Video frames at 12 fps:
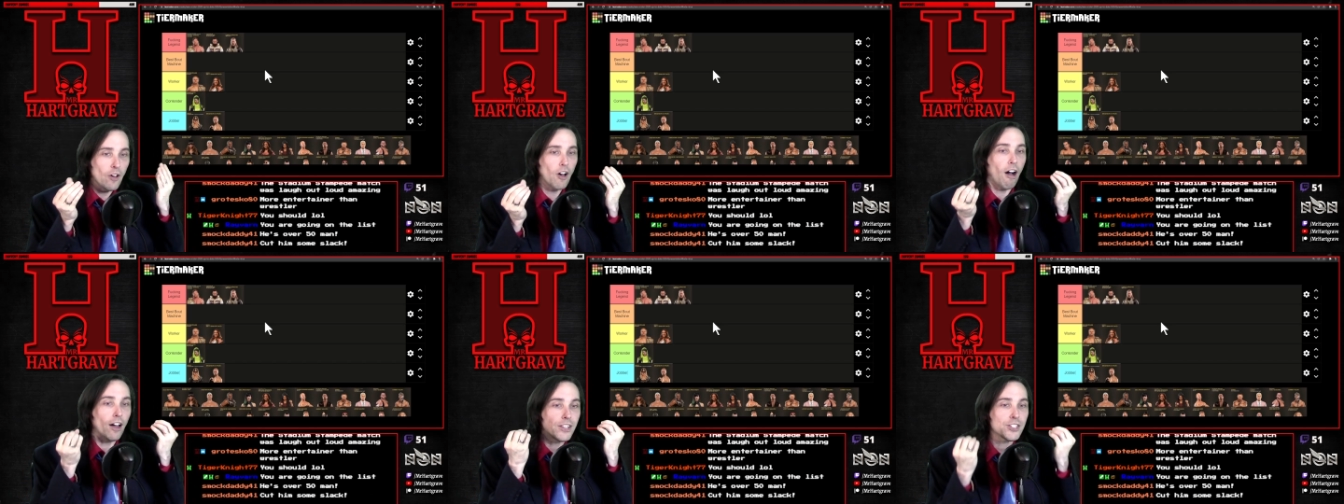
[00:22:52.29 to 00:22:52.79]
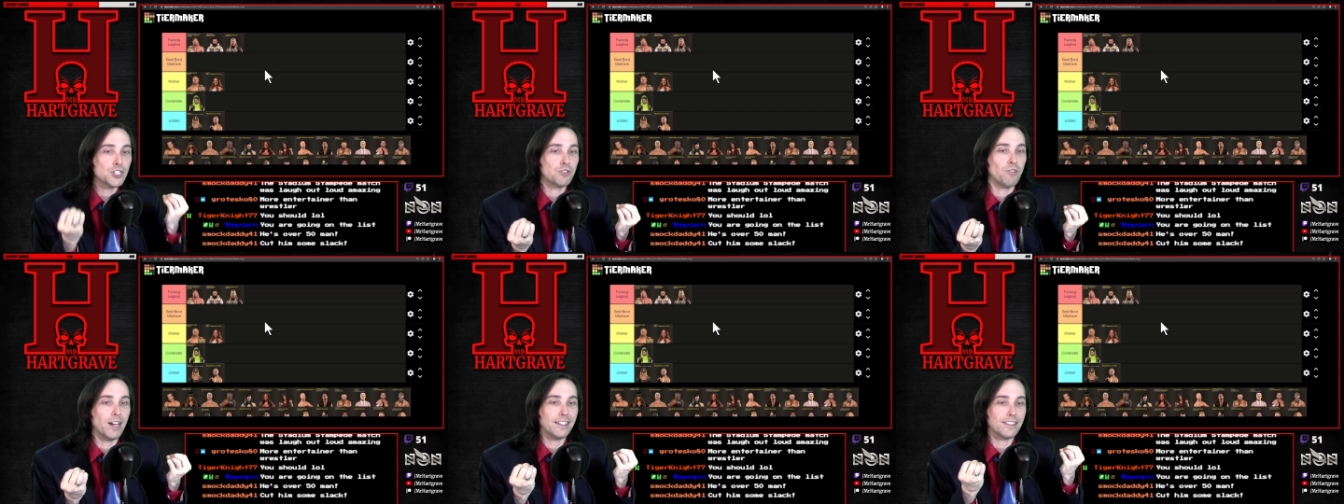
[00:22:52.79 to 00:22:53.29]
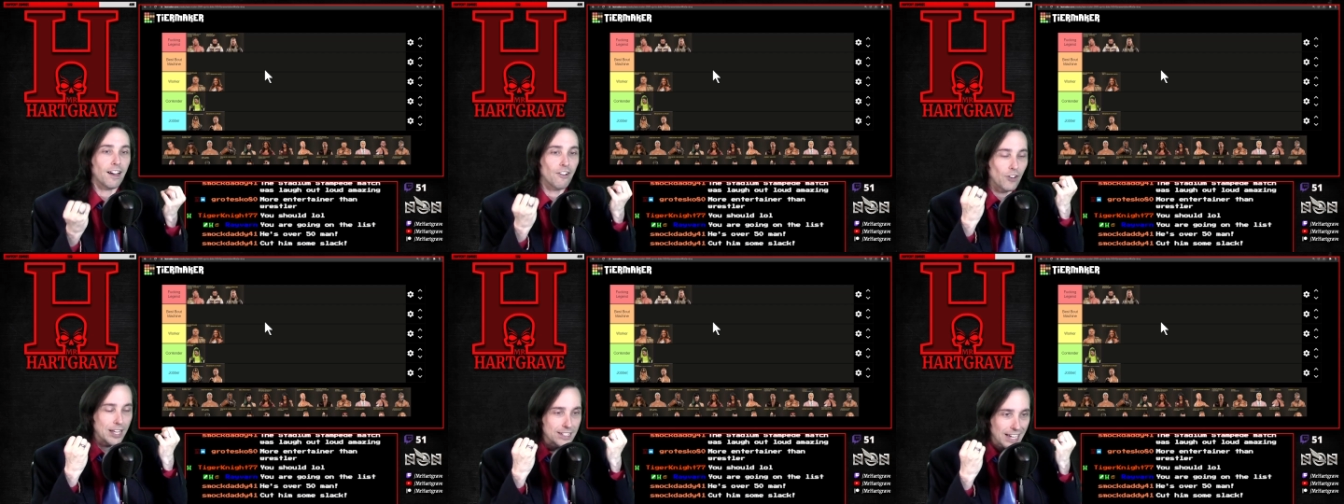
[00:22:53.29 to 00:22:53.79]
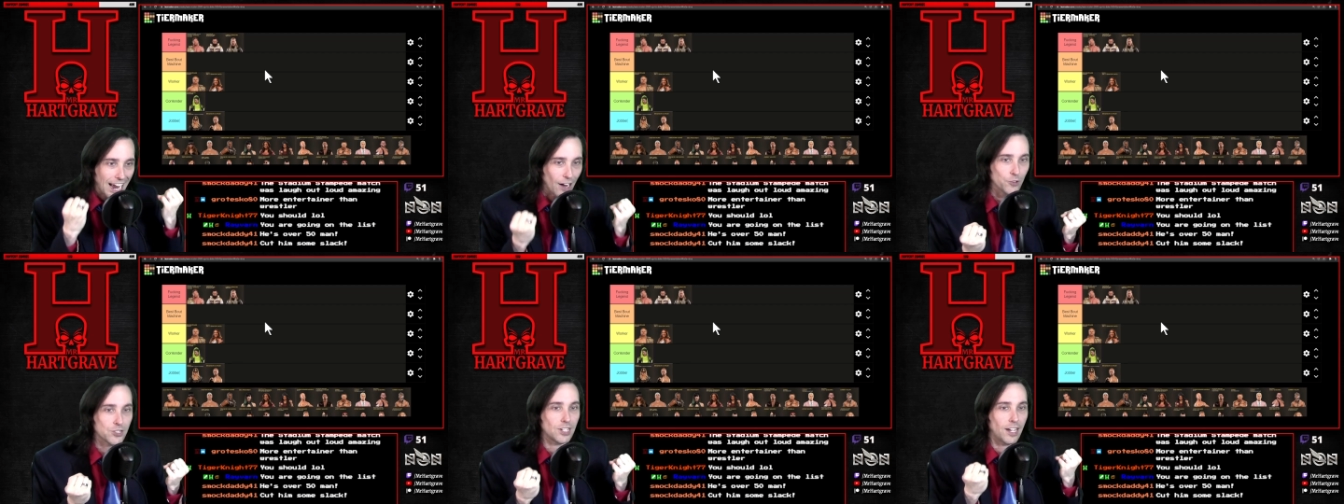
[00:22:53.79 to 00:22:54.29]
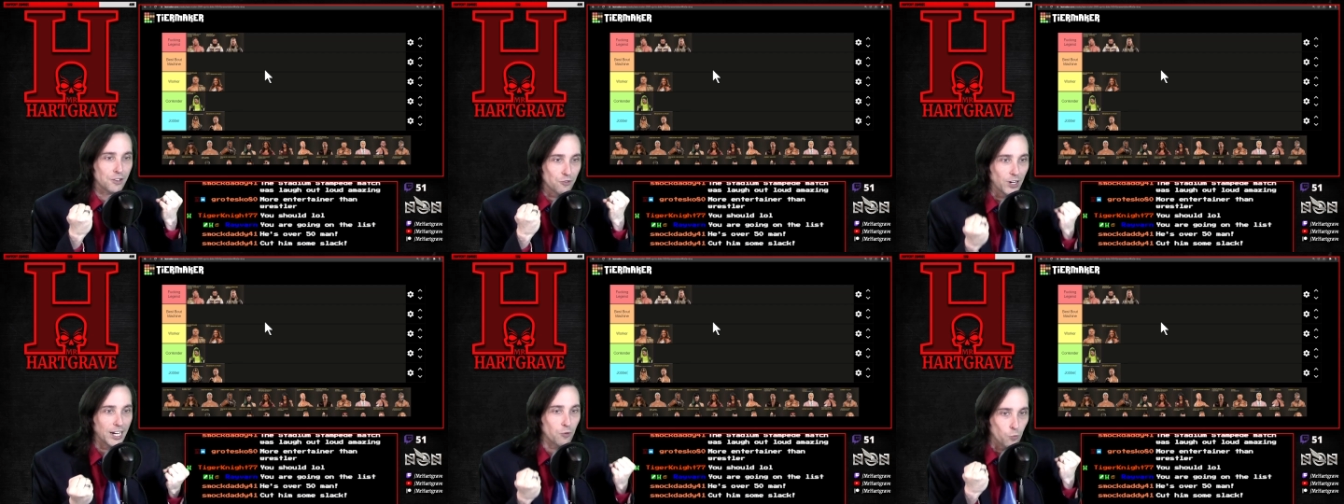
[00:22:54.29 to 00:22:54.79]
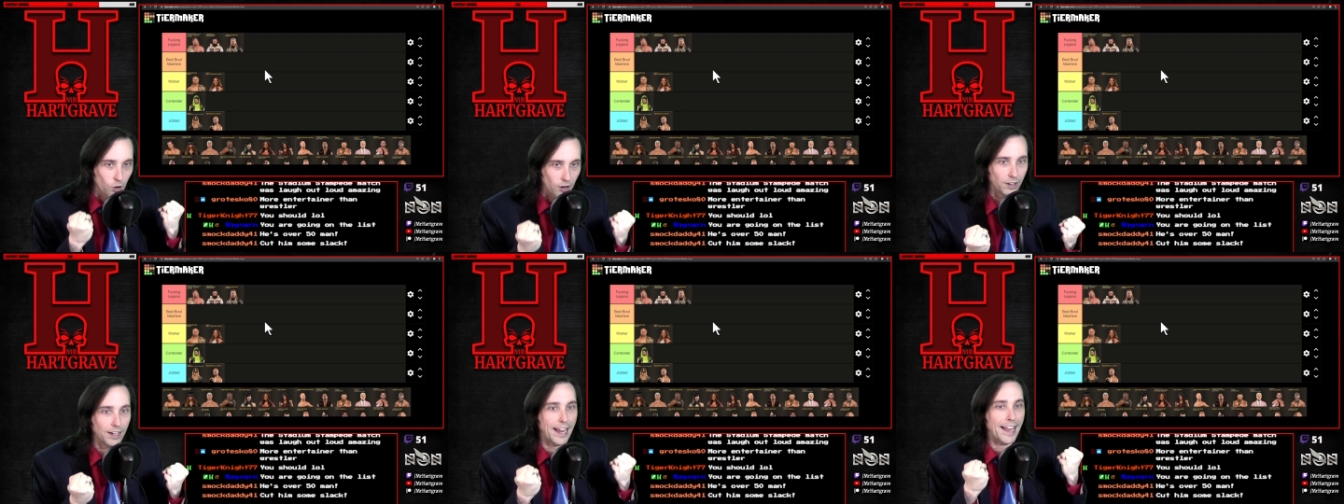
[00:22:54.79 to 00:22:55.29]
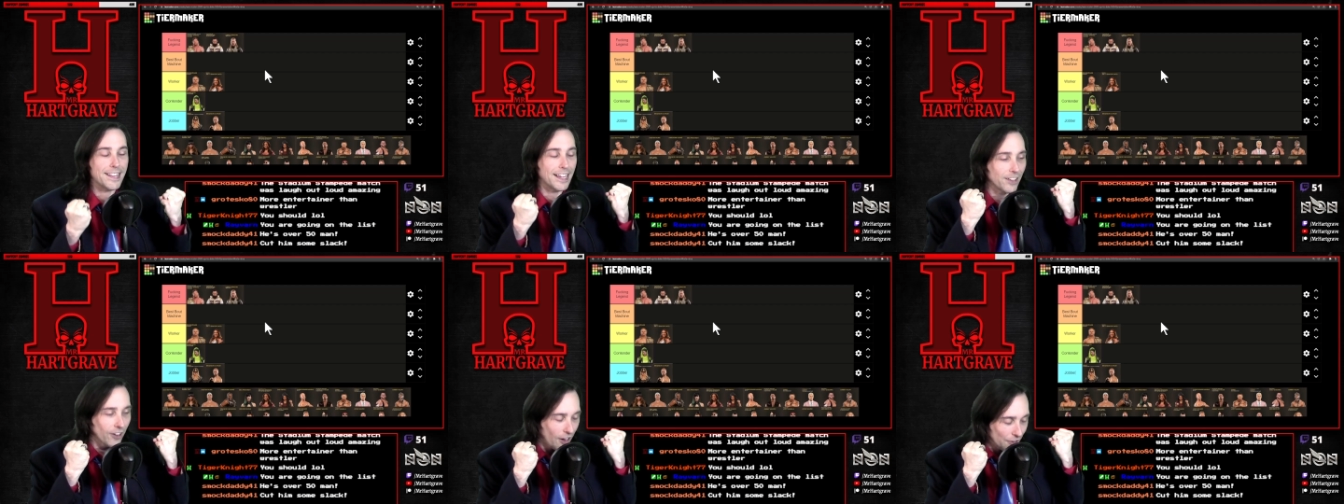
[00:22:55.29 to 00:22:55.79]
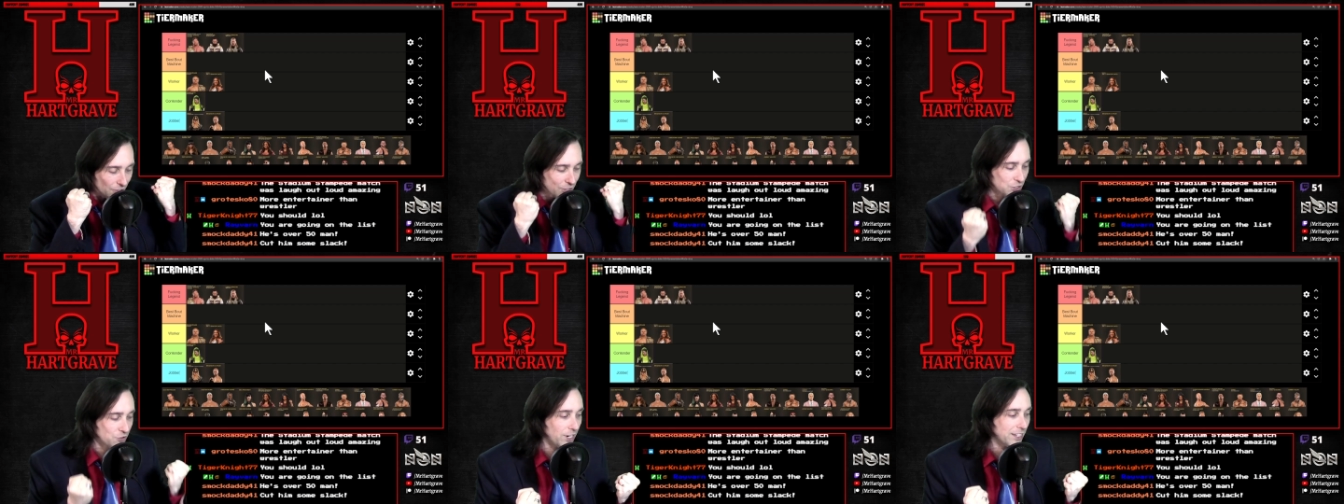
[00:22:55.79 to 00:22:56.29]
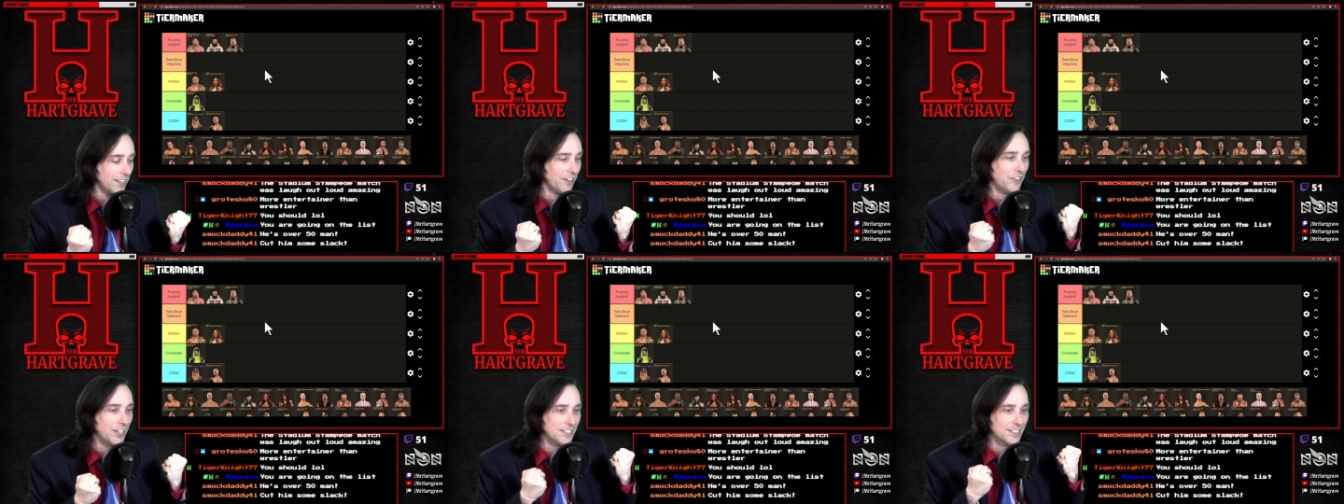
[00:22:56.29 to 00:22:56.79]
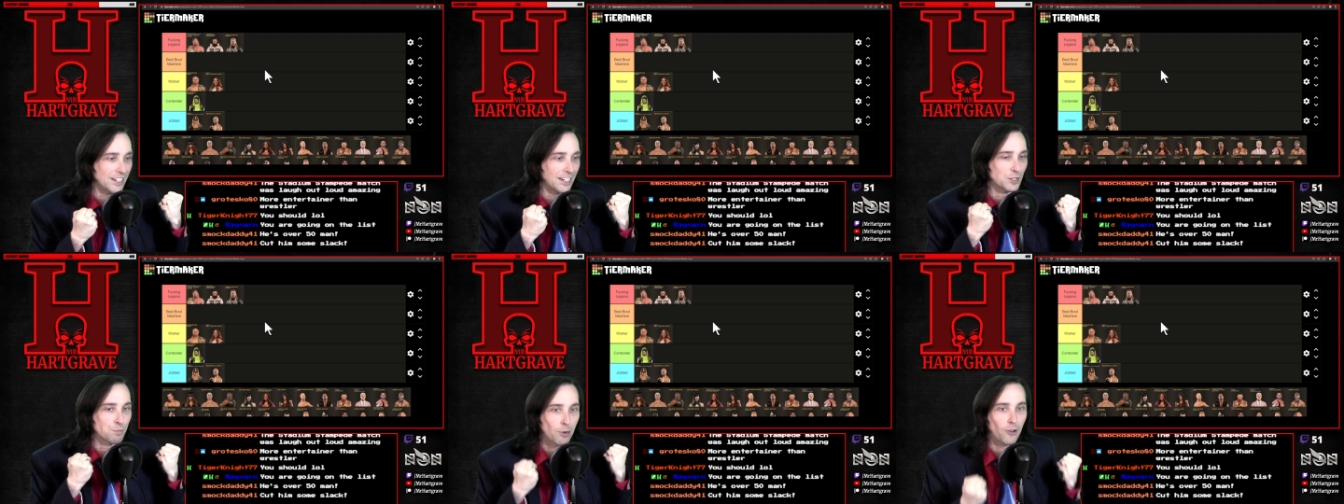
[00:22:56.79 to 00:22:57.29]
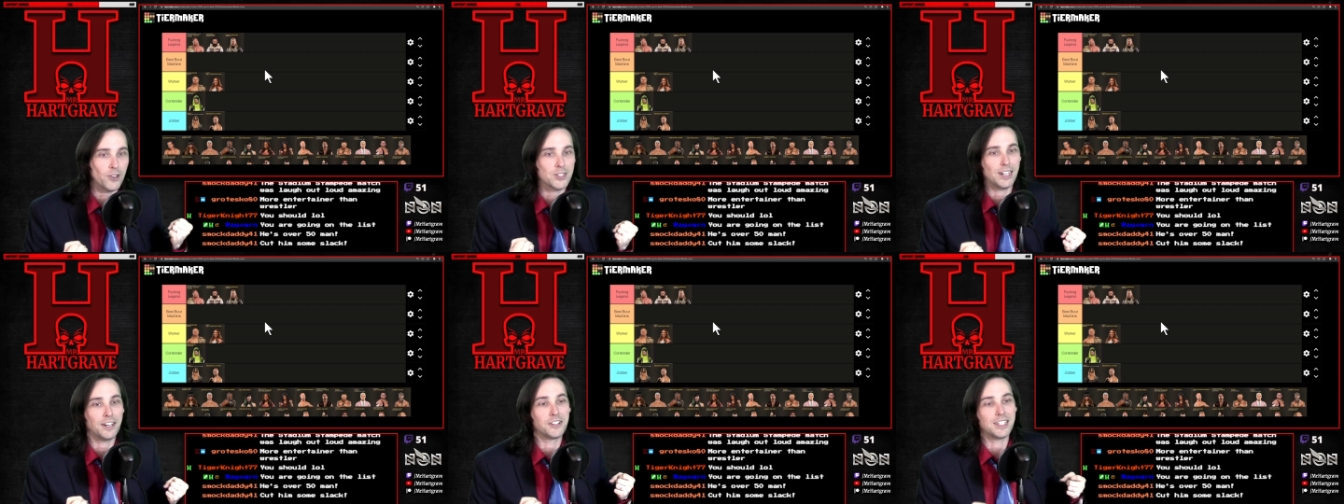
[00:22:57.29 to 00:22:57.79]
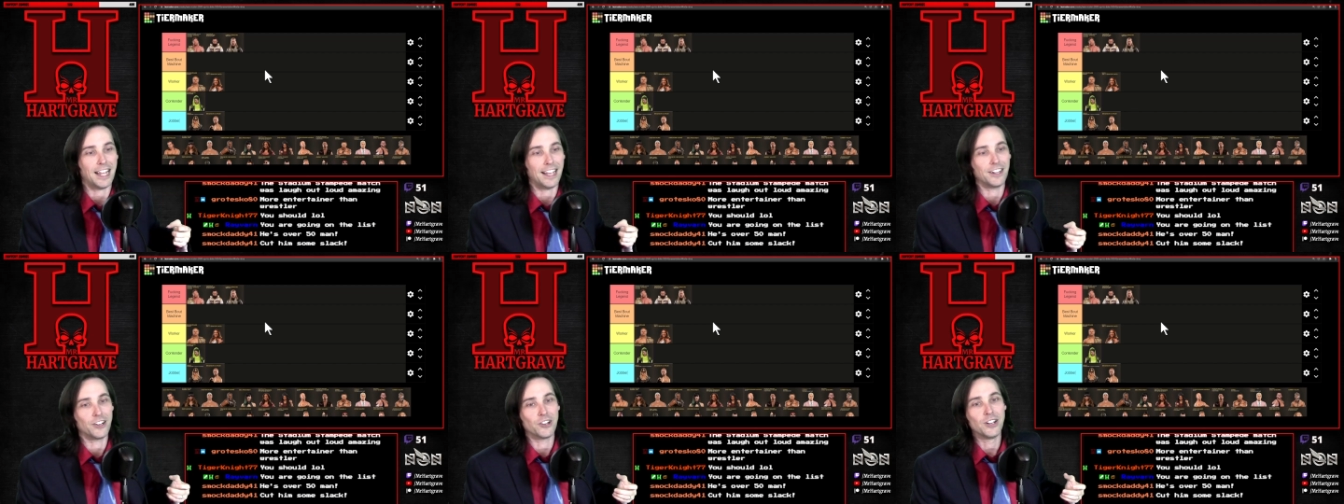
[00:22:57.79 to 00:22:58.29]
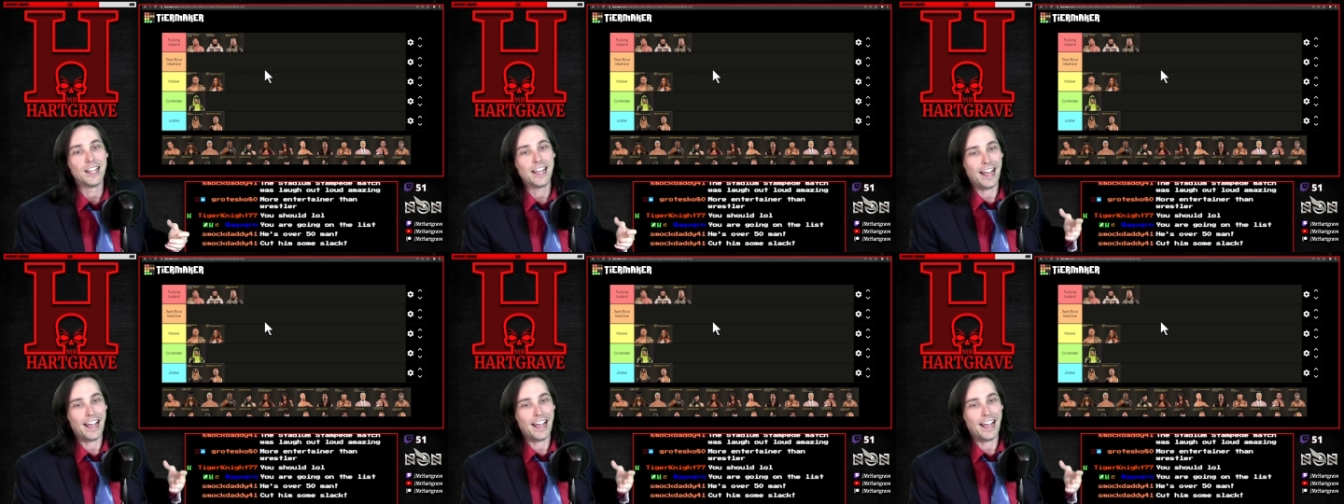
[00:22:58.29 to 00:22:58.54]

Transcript: on the strength of his outside ring work, and on the strength of his pull as an entertainer,